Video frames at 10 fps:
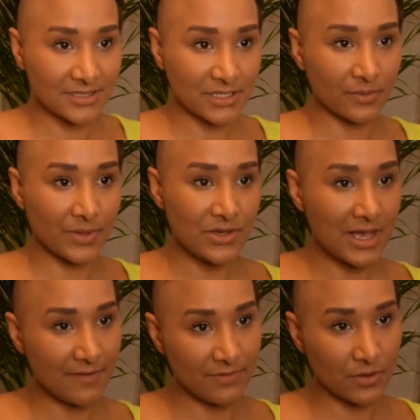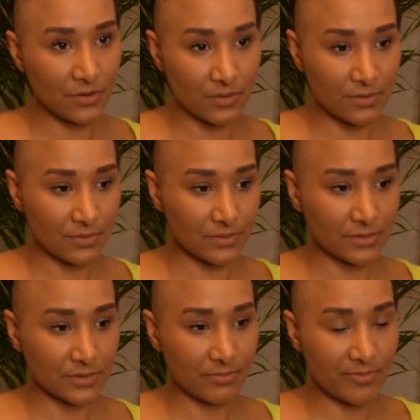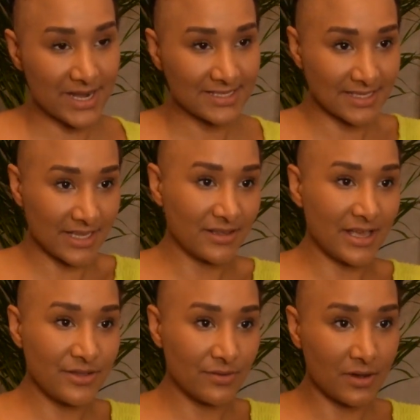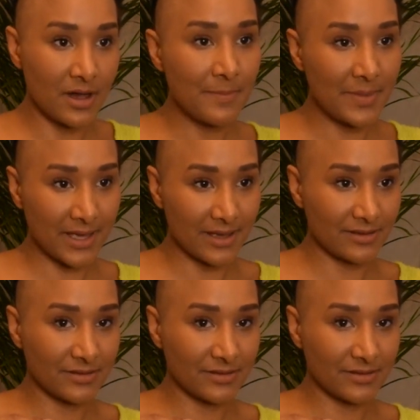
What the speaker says: So when you have your breast and your armpit